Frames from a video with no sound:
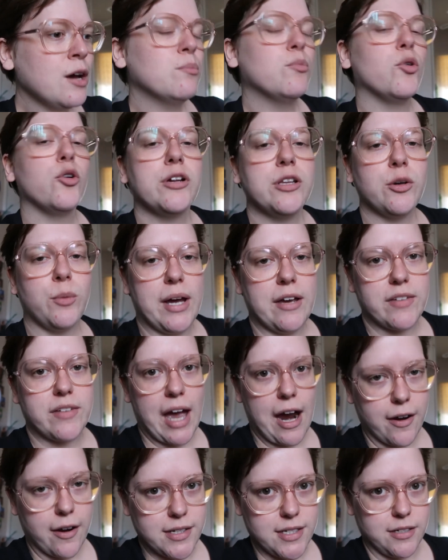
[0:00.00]
more in the way of
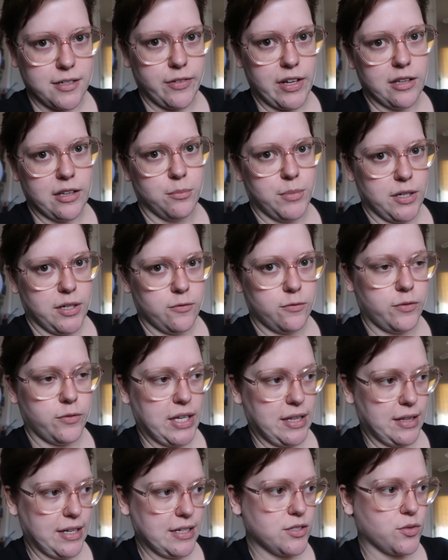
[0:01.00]
character development
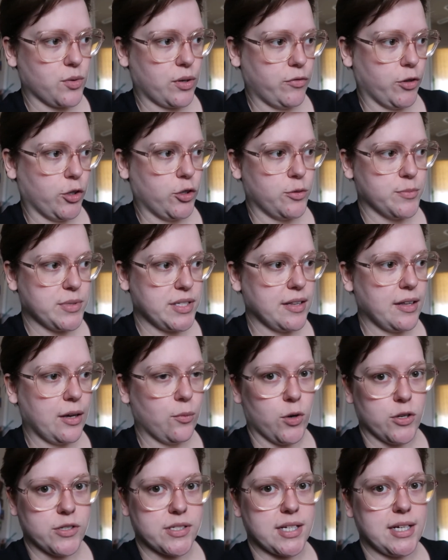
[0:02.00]
in these three volumes than there
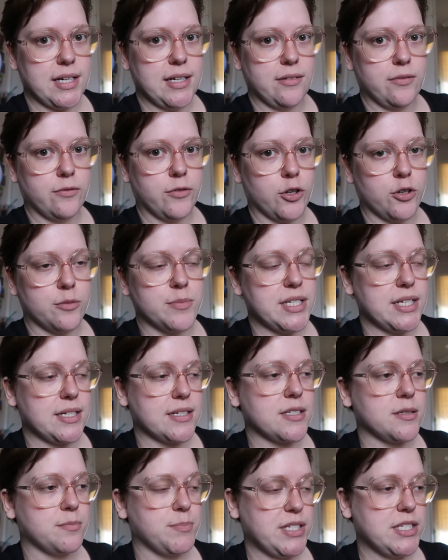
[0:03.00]
was in volume
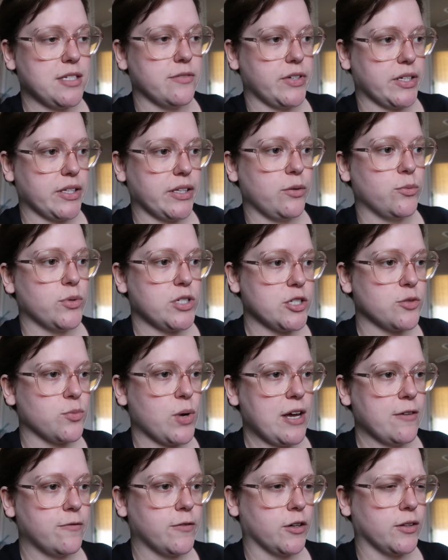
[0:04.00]
six specifically, which is
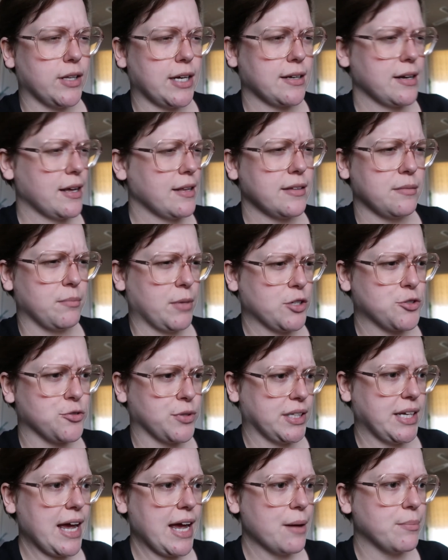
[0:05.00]
why it felt like nothing much
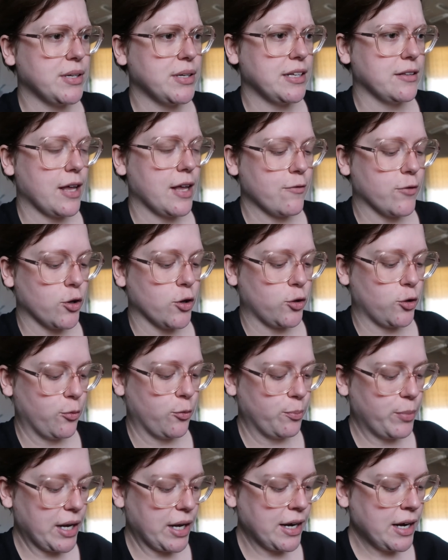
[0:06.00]
really happened in that
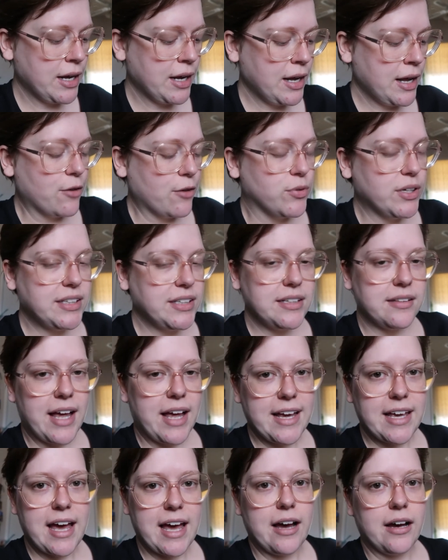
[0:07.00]
volume. But I really
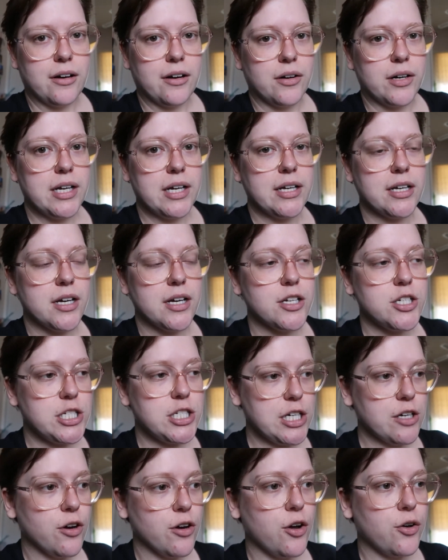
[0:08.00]
like how
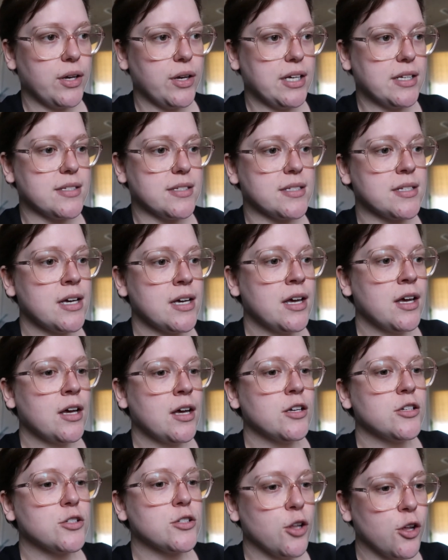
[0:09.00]
Shiro is
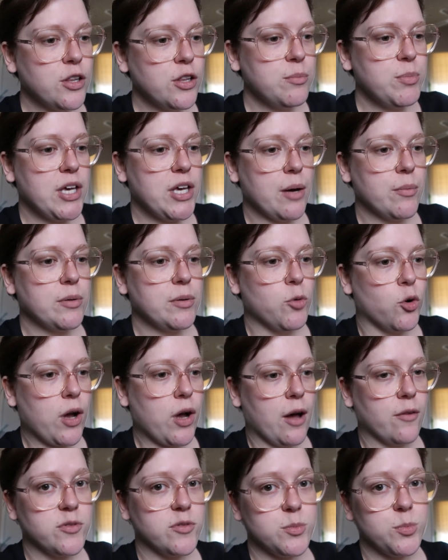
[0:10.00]
slowly becoming more
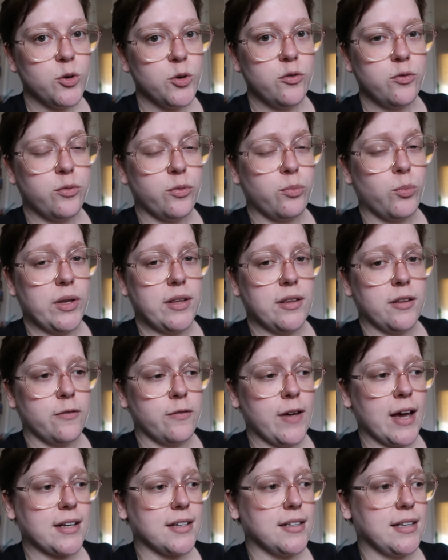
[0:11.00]
comfortable with the
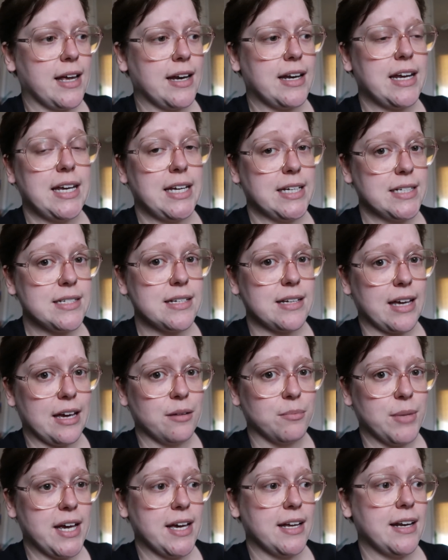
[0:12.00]
fact that he is a
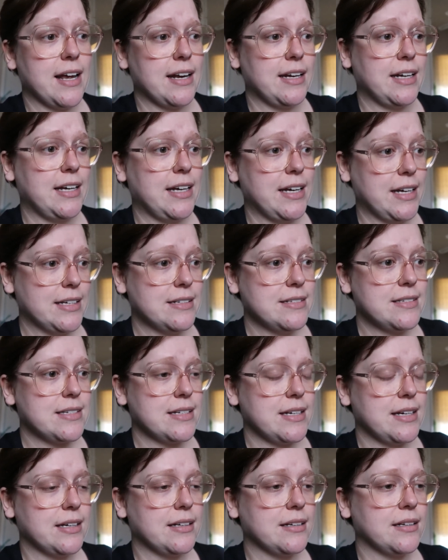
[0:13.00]
gay man and he
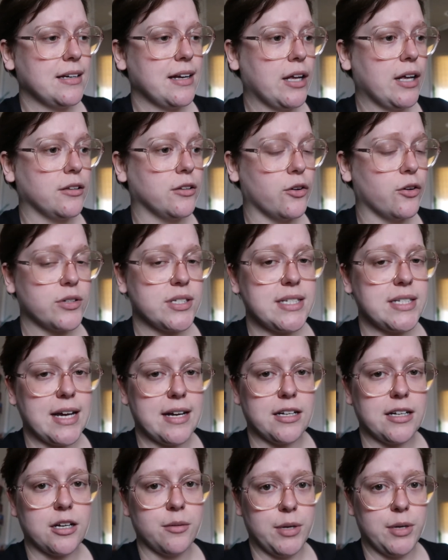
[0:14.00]
is in a
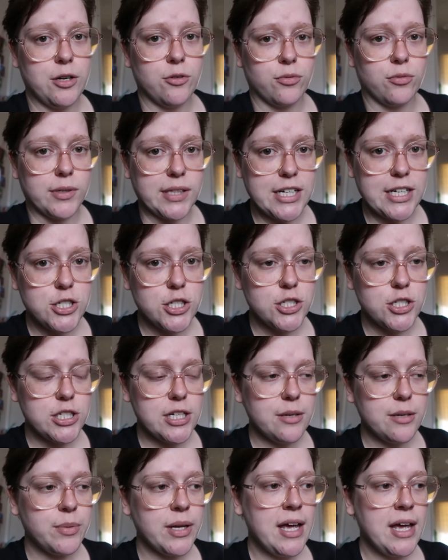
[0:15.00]
long-standing committed
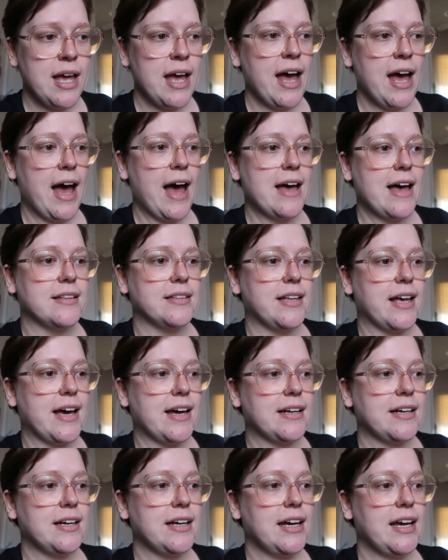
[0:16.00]
relationship and
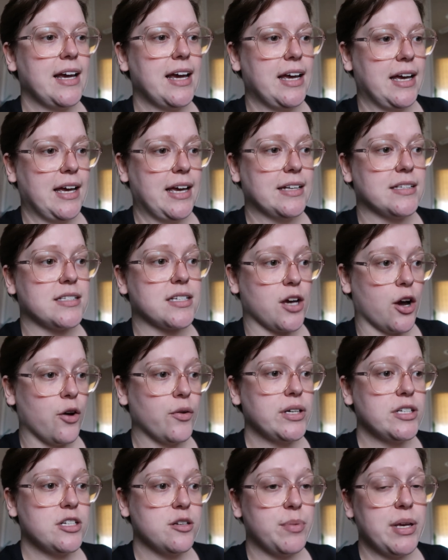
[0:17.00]
that it's
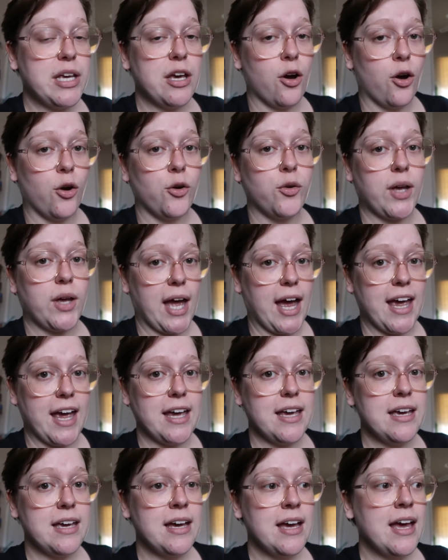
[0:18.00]
going to be
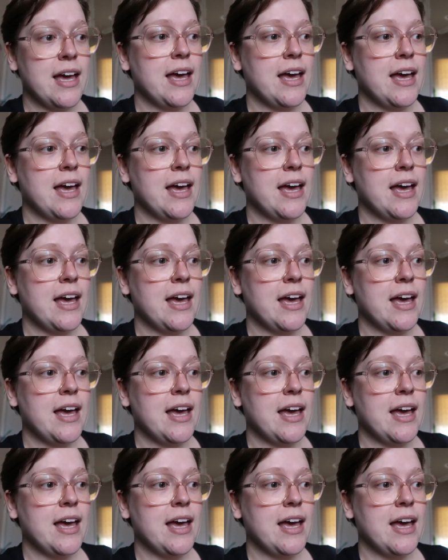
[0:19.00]
okay